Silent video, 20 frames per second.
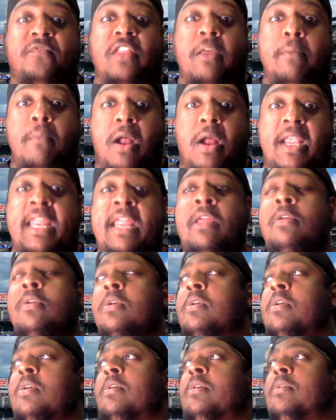the money.
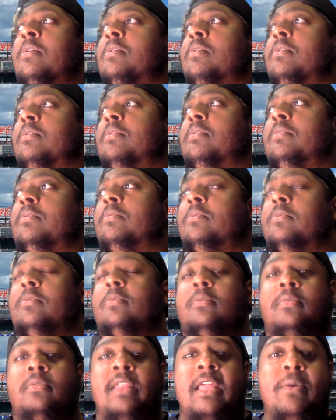
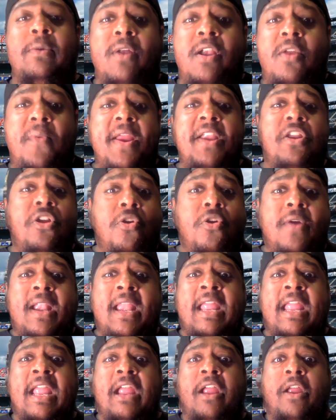Like, what are we doing
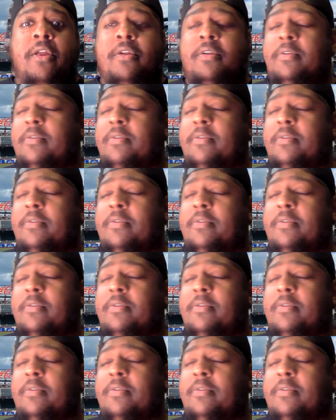here?